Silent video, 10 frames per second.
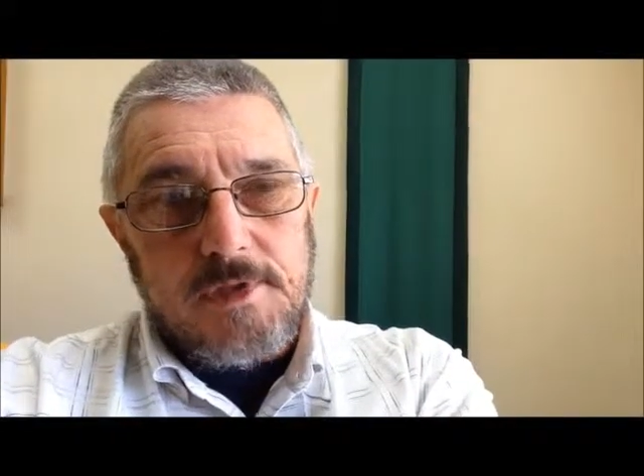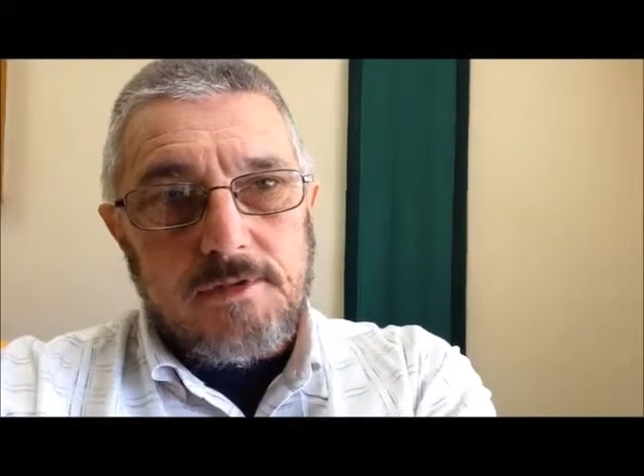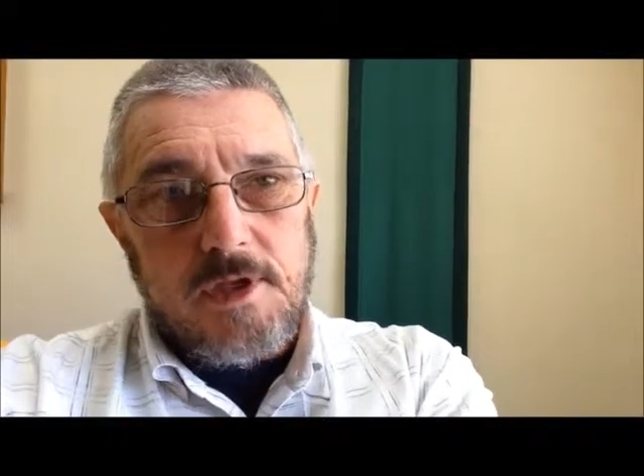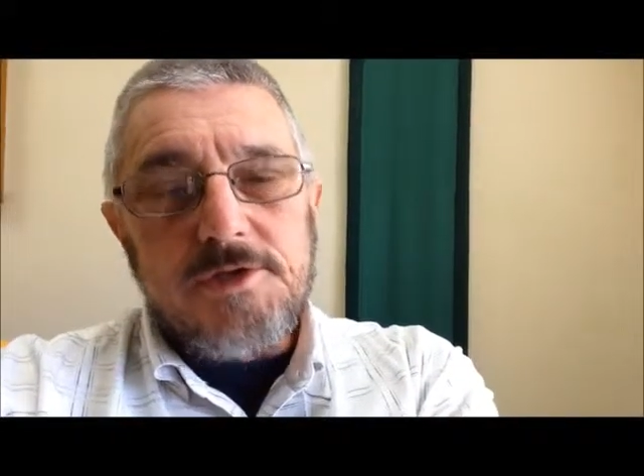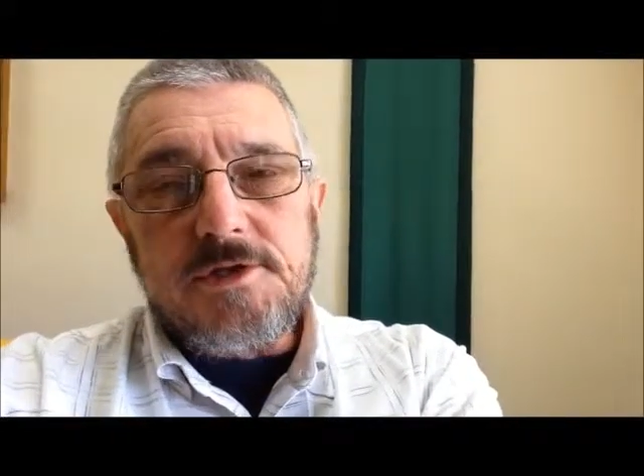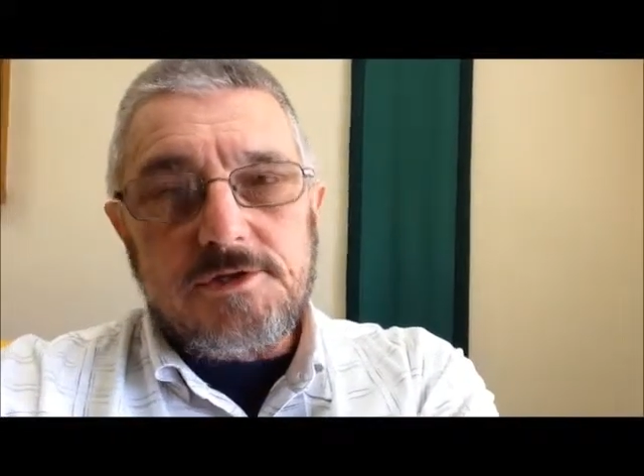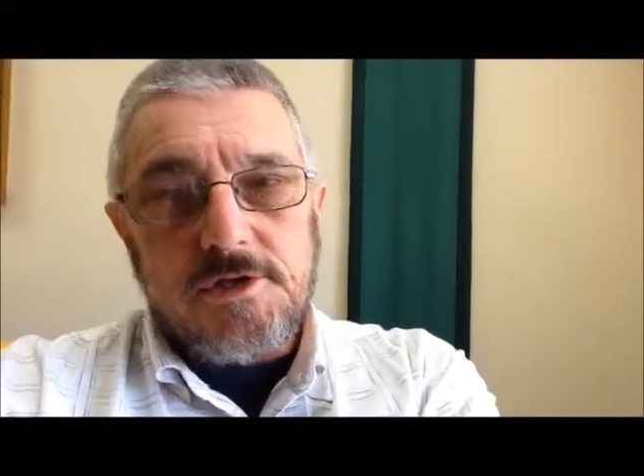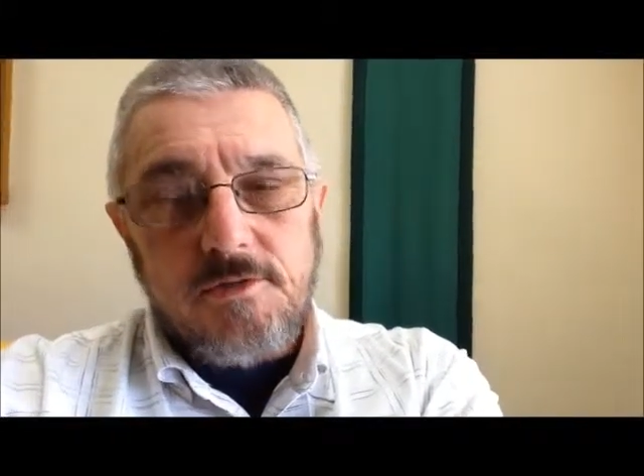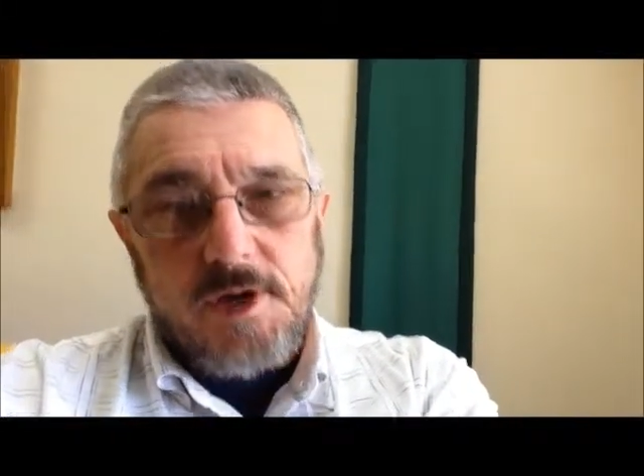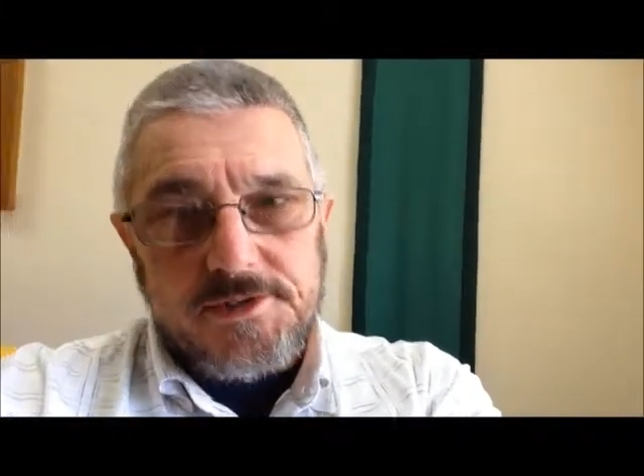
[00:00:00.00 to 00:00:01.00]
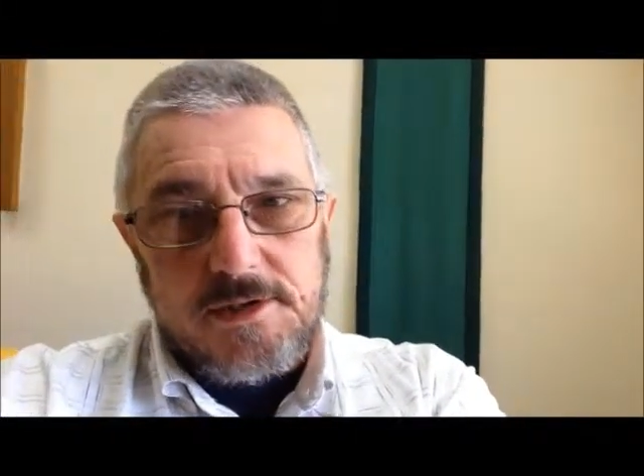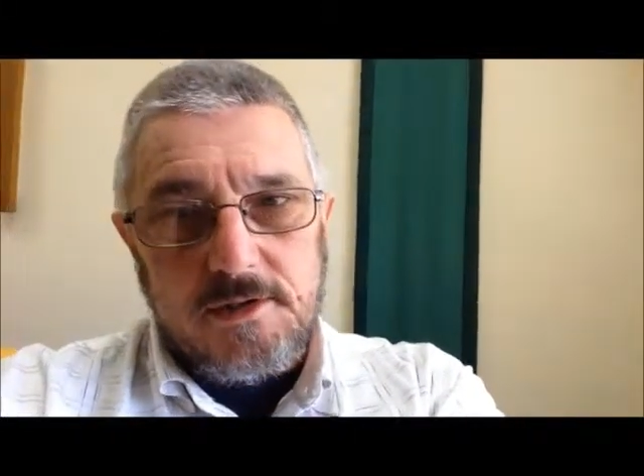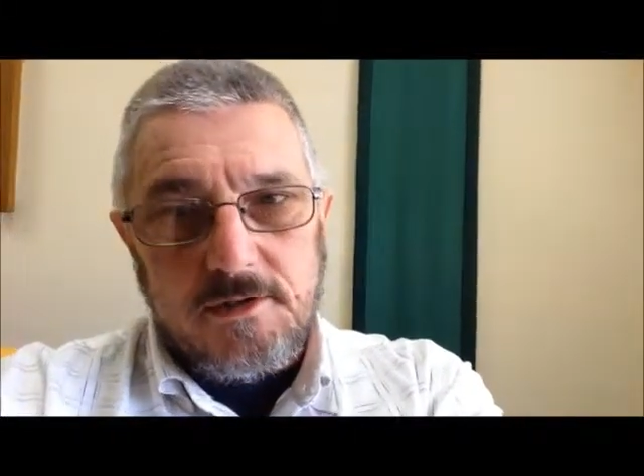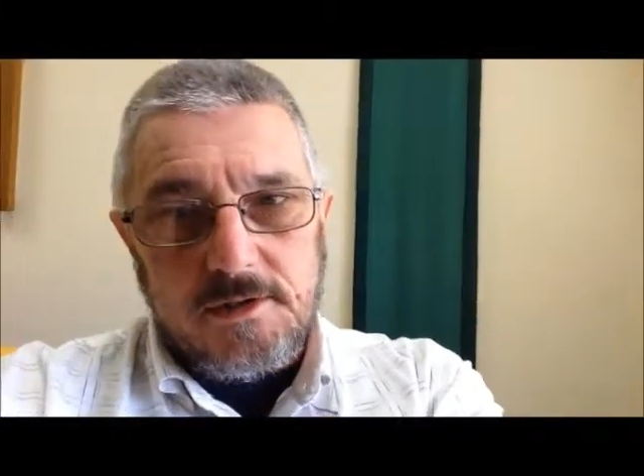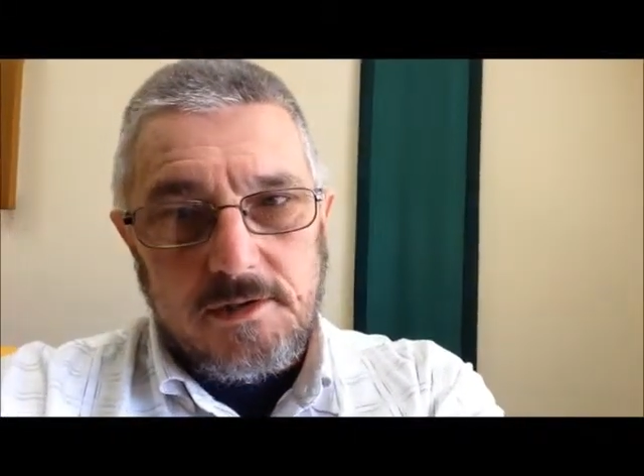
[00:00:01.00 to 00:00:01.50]
those are the two ways to
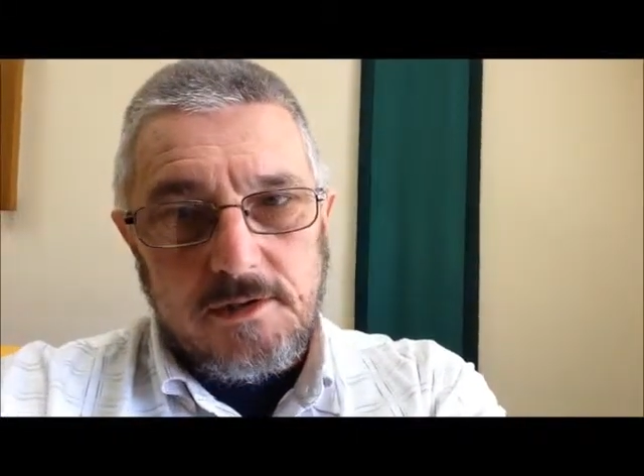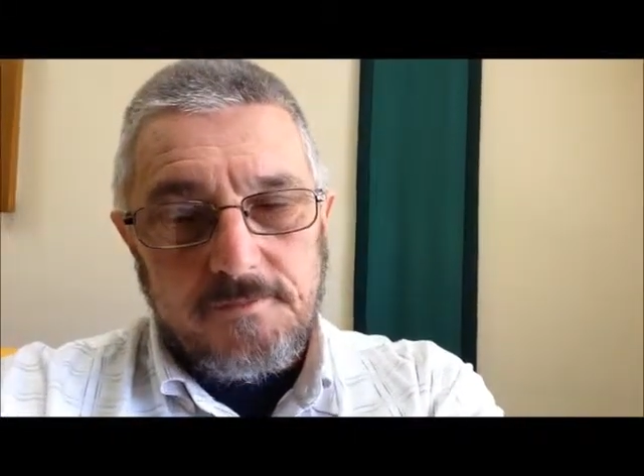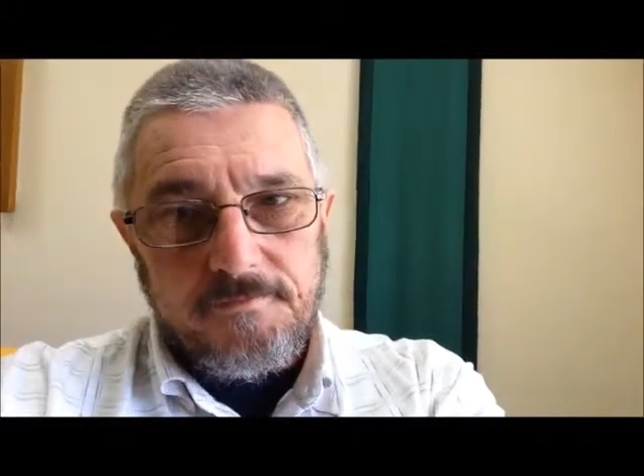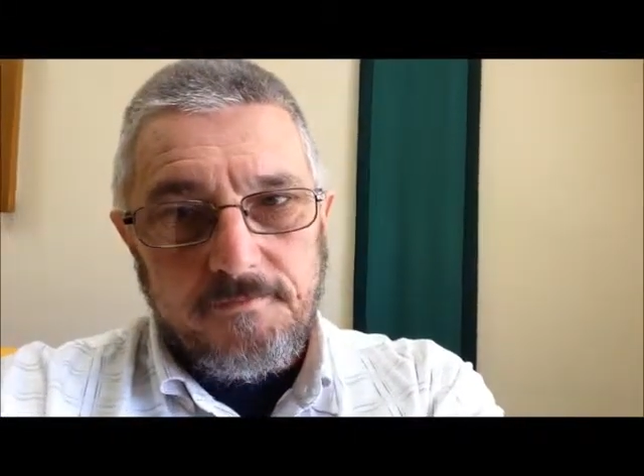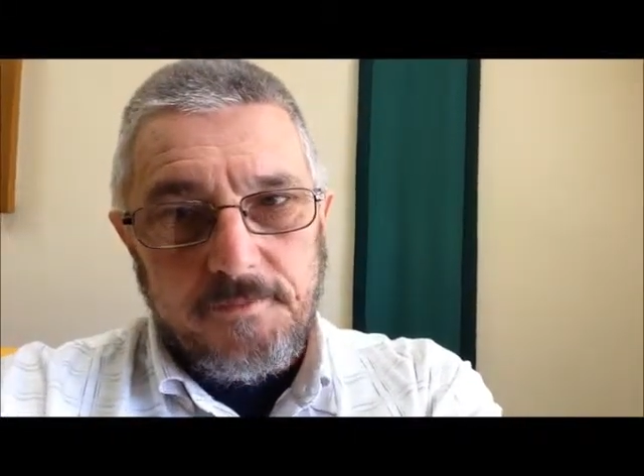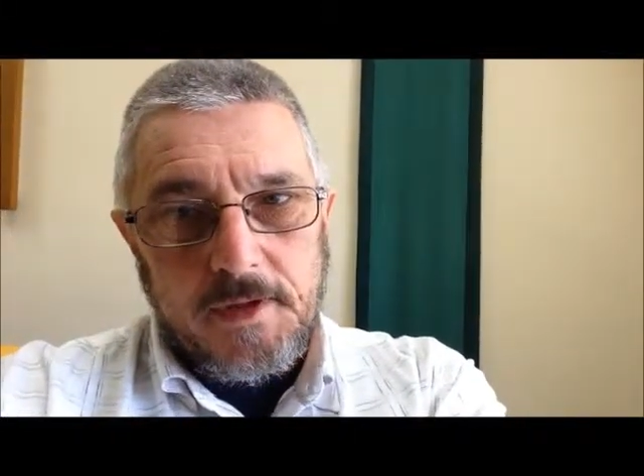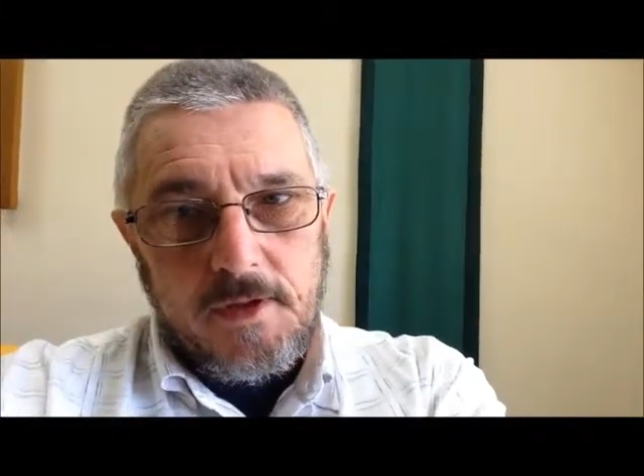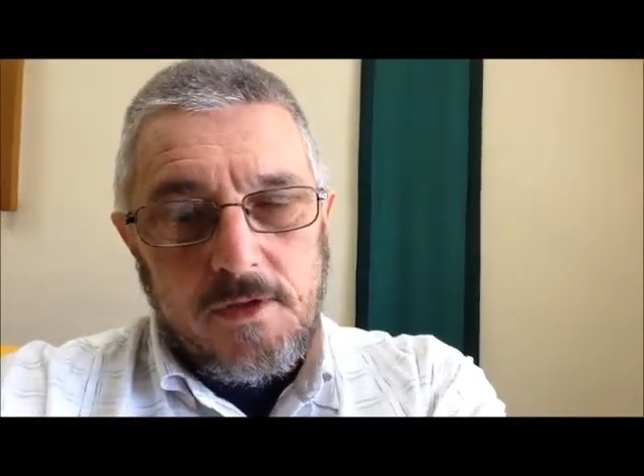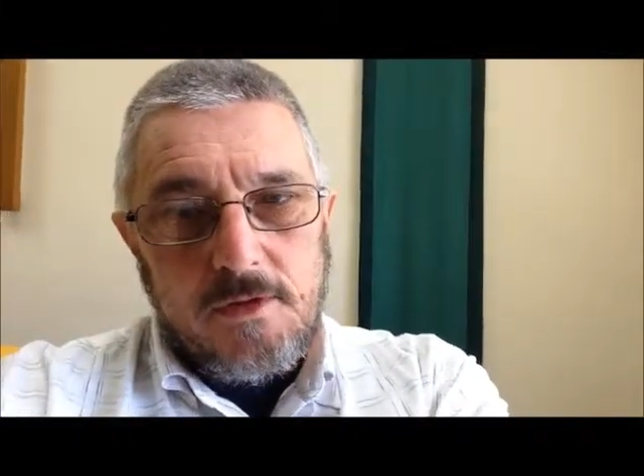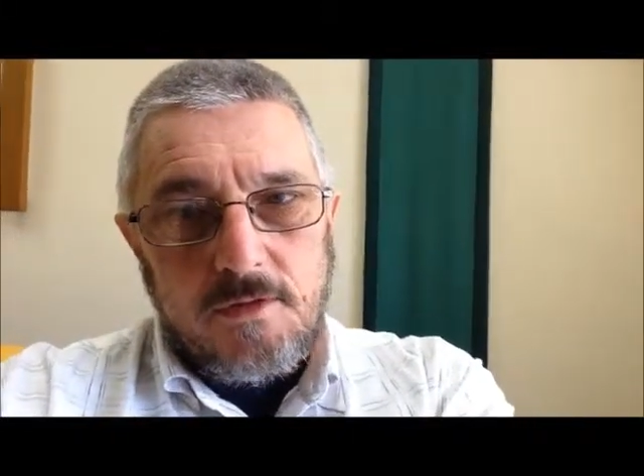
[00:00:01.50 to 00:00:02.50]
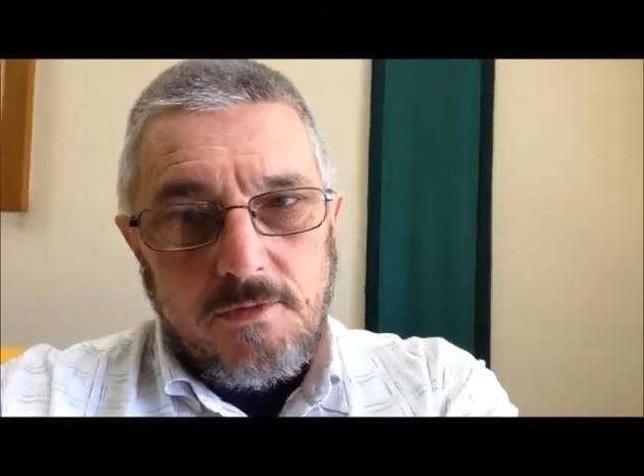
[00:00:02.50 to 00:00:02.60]
do it. The